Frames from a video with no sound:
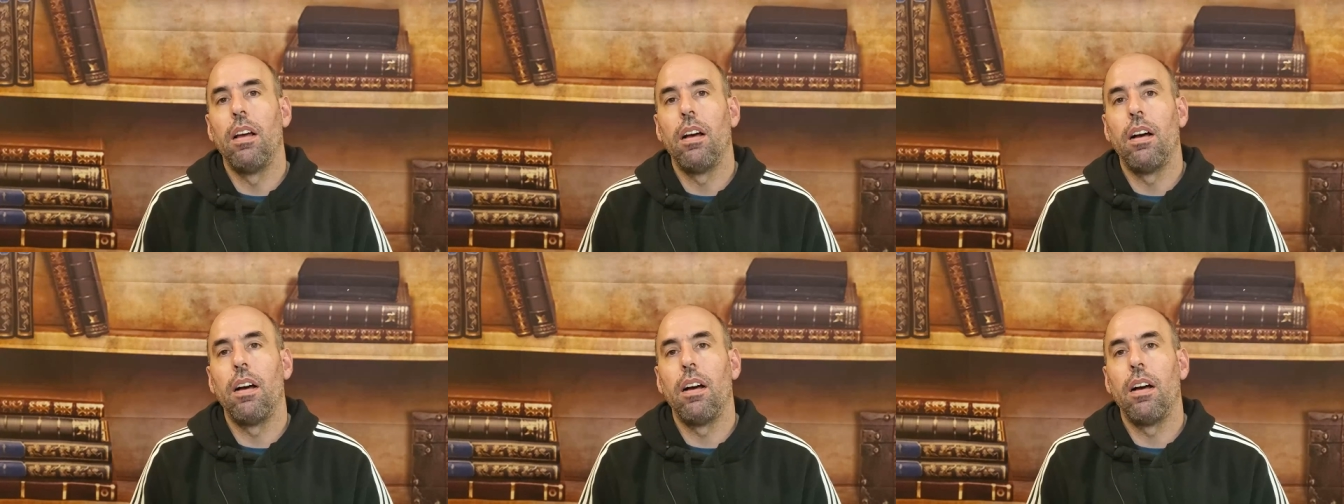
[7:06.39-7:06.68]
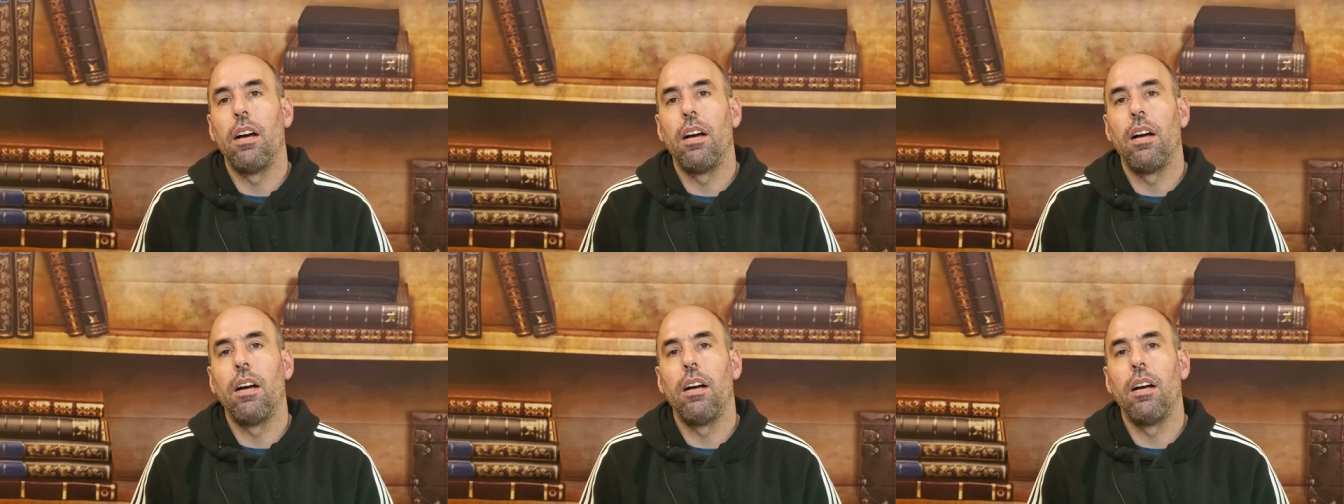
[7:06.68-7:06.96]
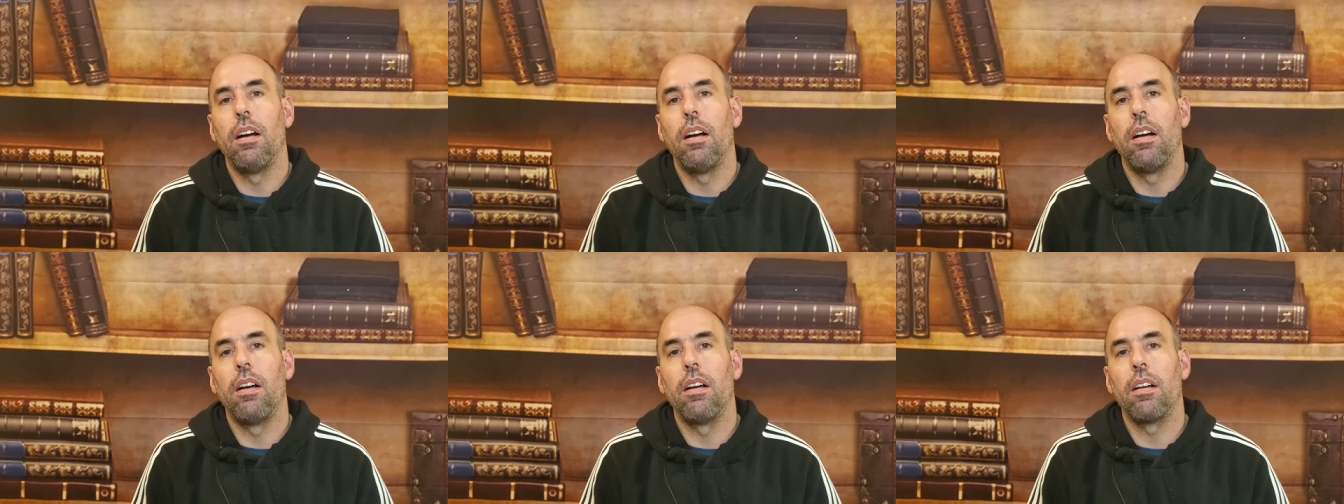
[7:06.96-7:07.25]

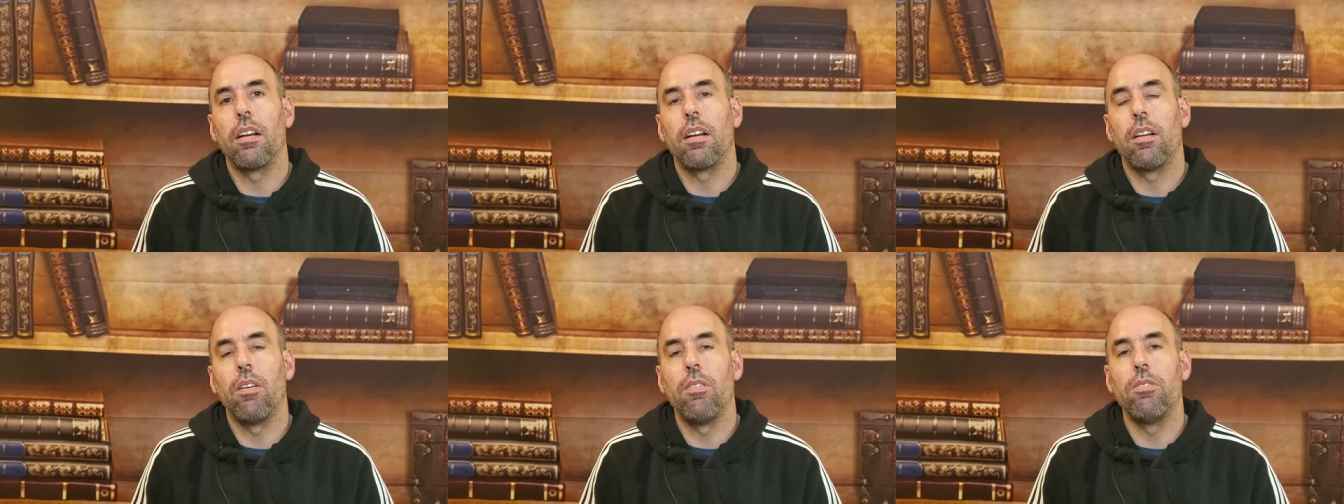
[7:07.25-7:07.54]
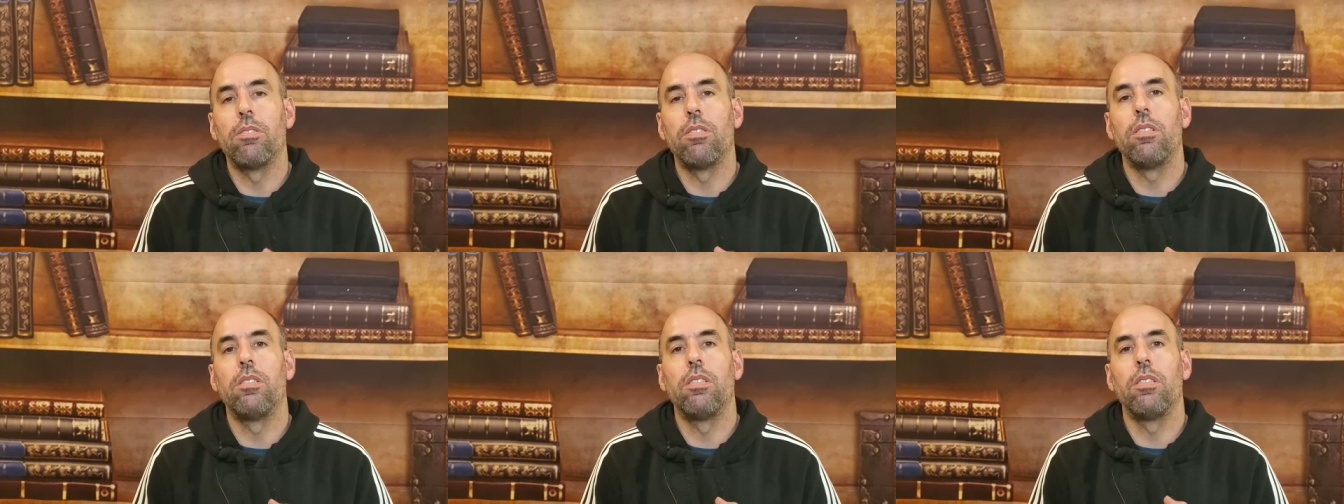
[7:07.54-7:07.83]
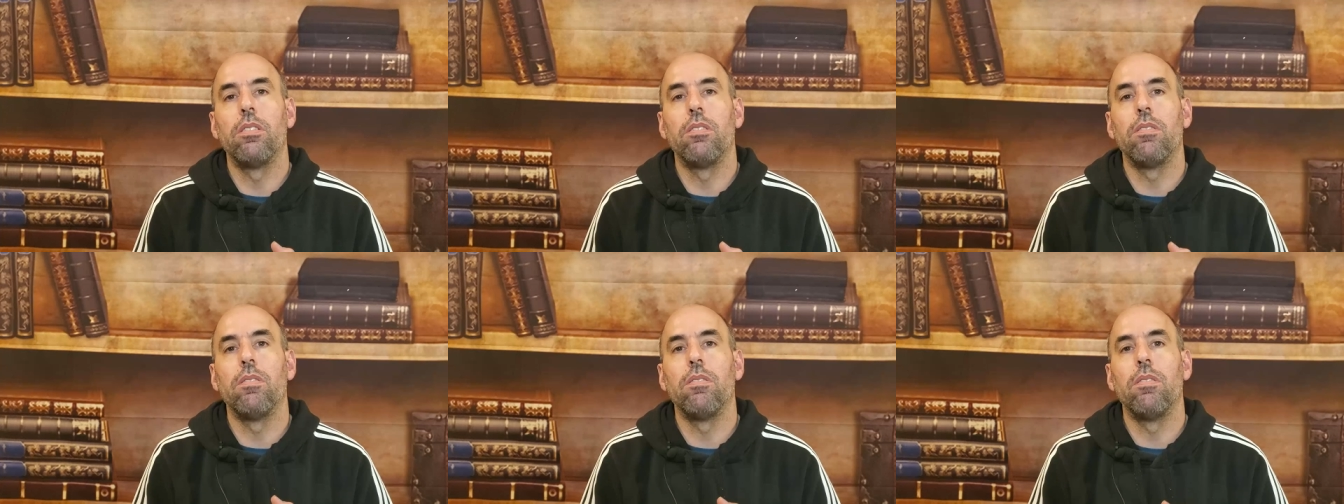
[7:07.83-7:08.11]
uh, closer
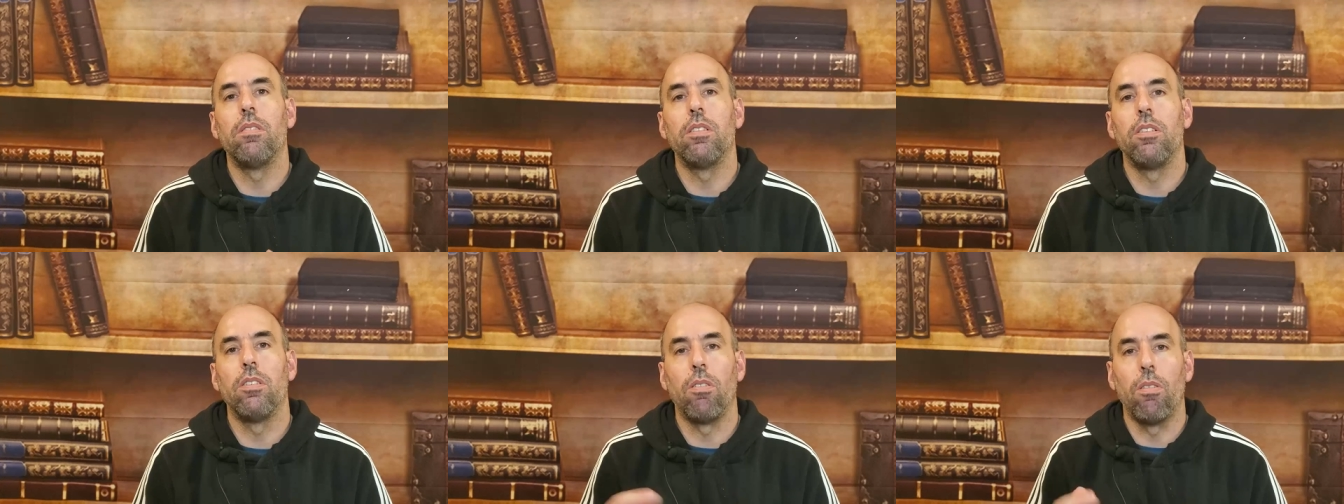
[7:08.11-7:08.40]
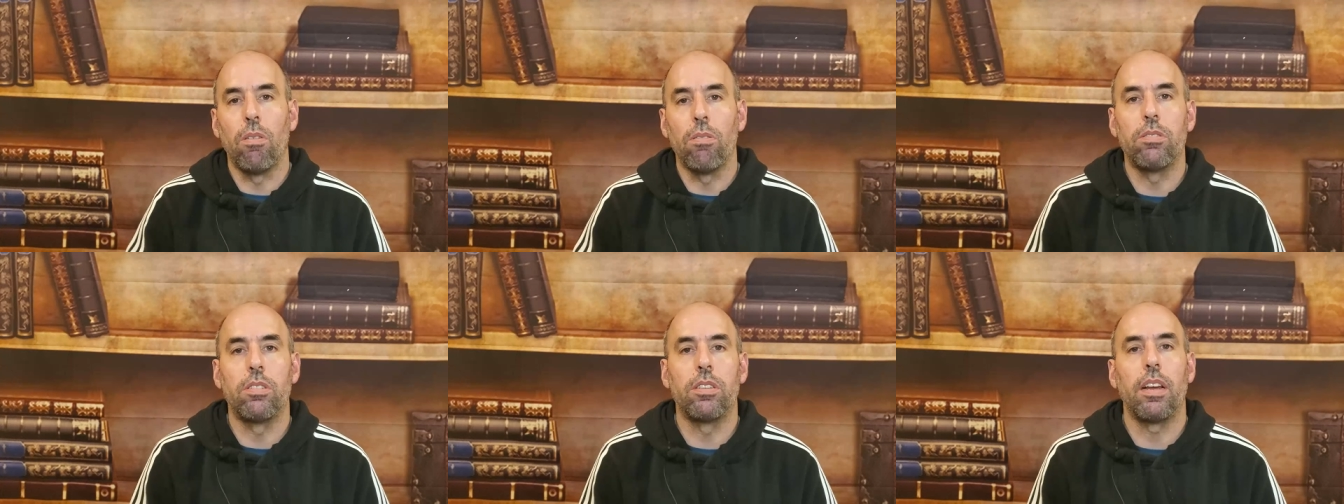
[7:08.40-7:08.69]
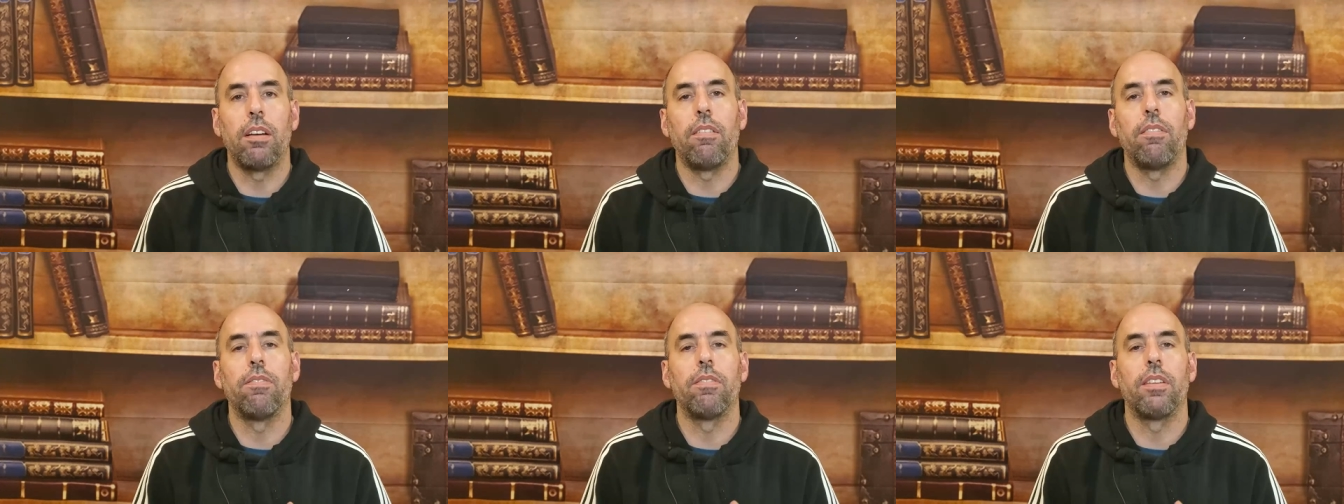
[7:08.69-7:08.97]
to your old
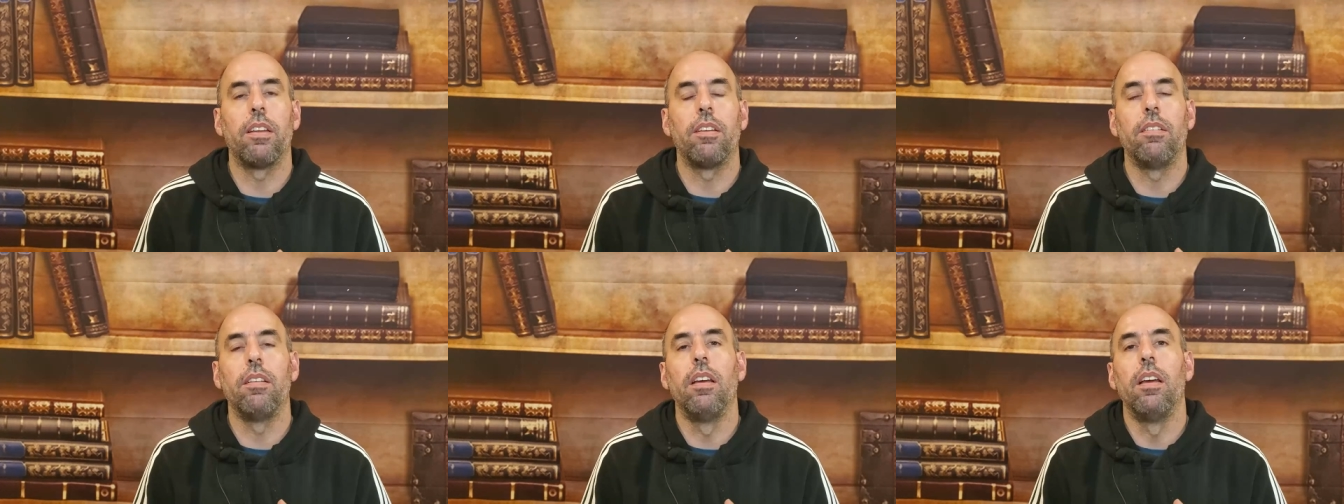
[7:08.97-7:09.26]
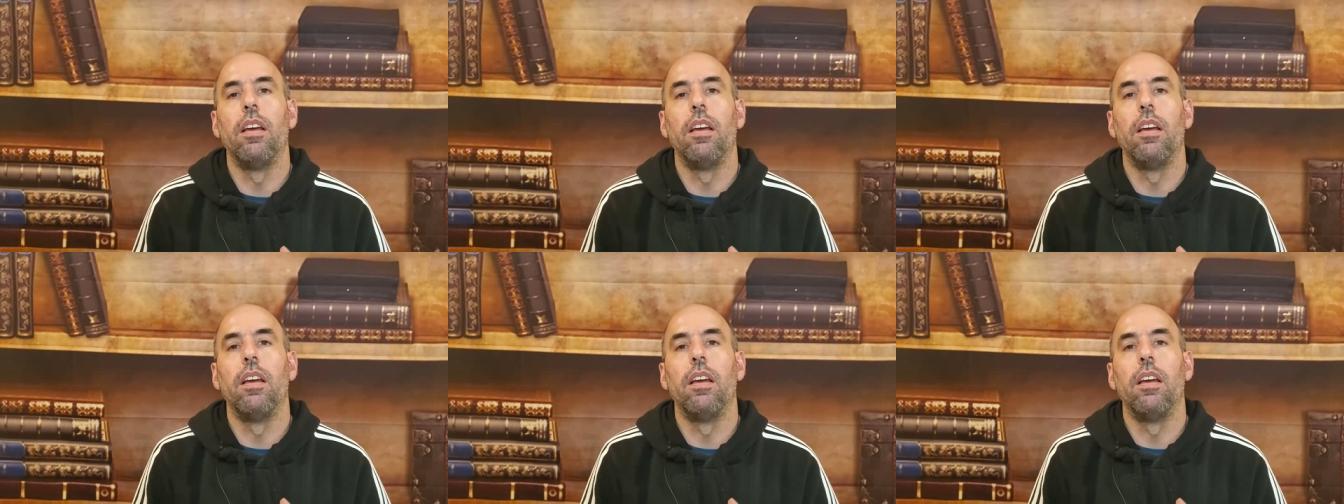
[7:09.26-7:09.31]
self than,